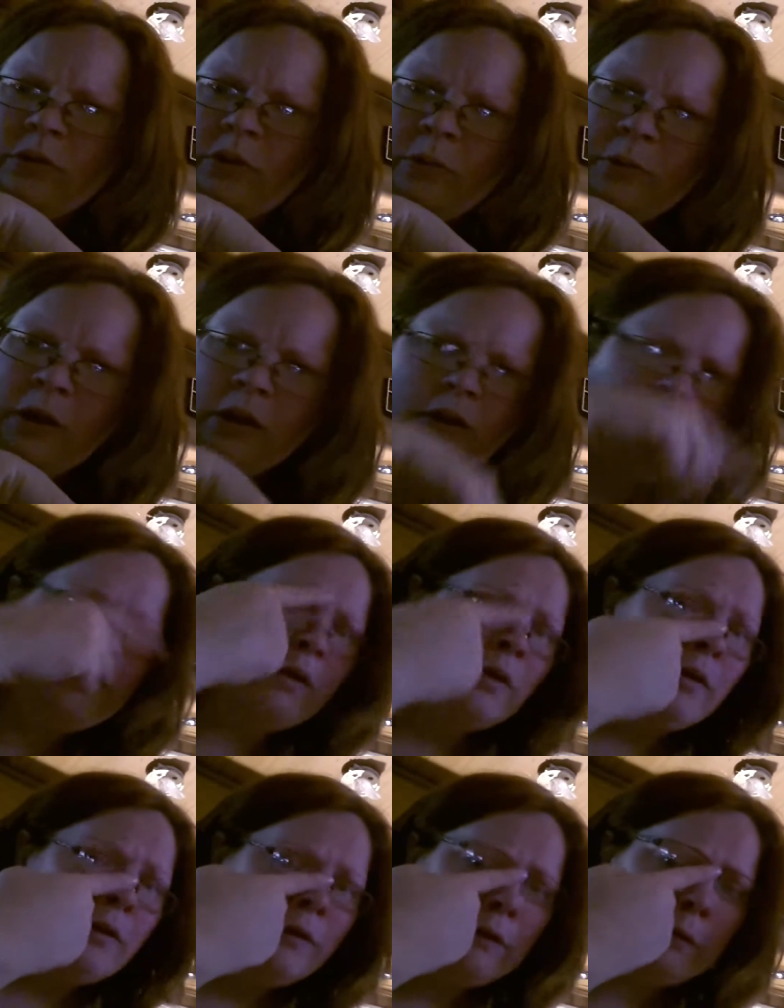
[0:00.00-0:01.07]
I'm not going to do it
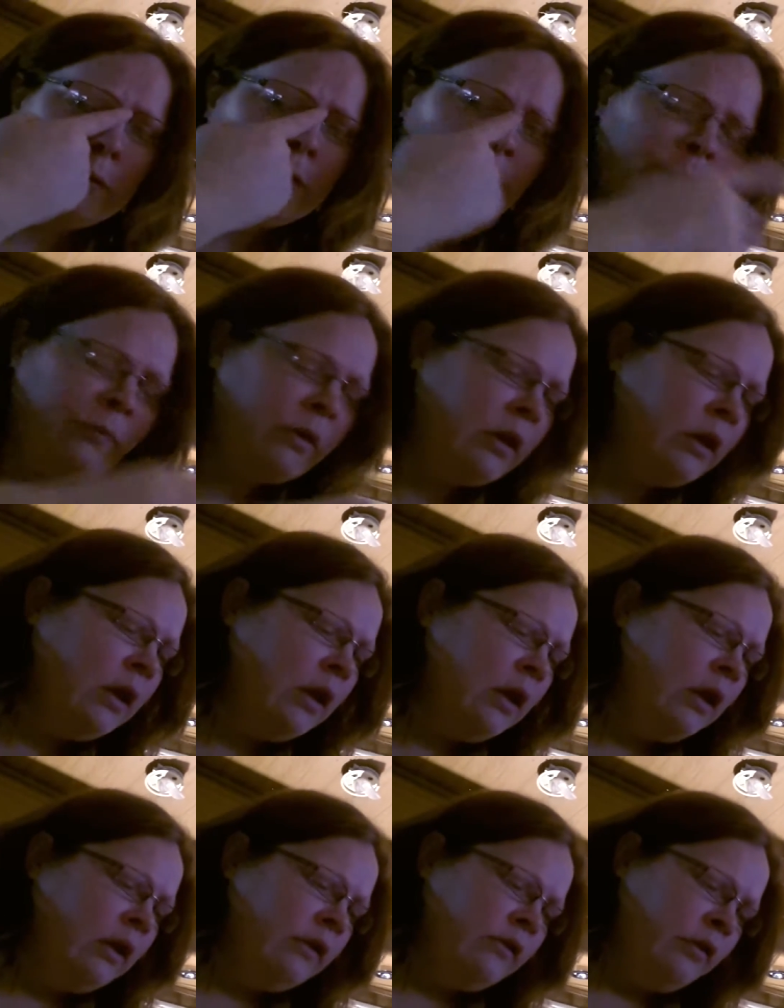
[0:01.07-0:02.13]
on this one.
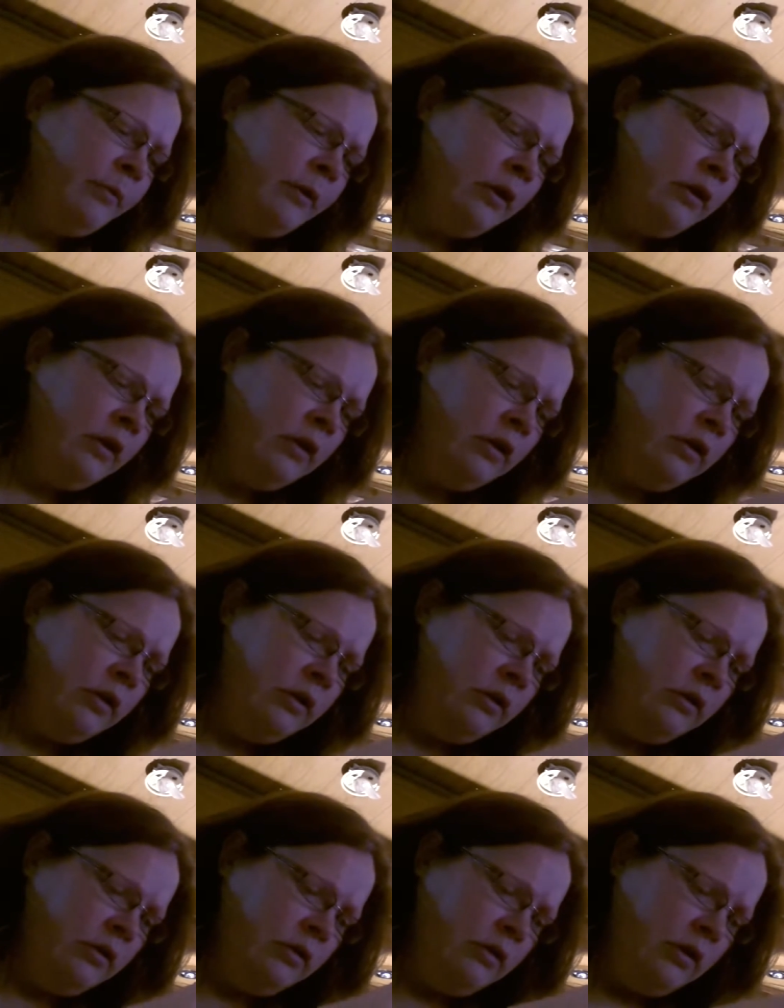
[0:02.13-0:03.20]
So I'm going
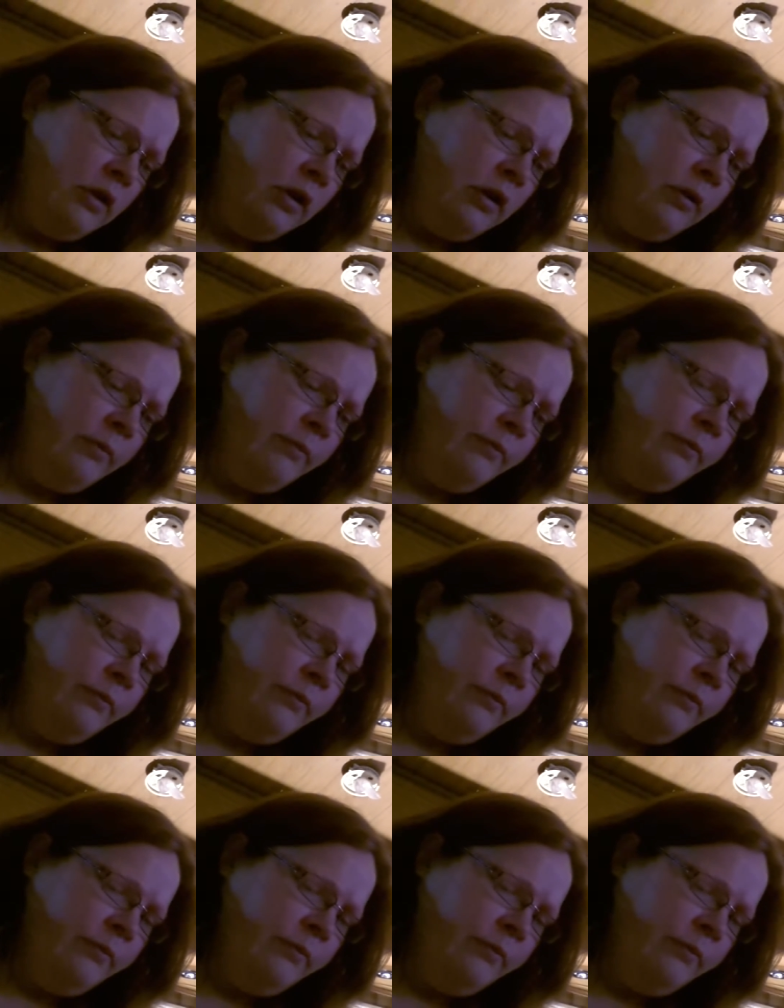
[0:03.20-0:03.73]
to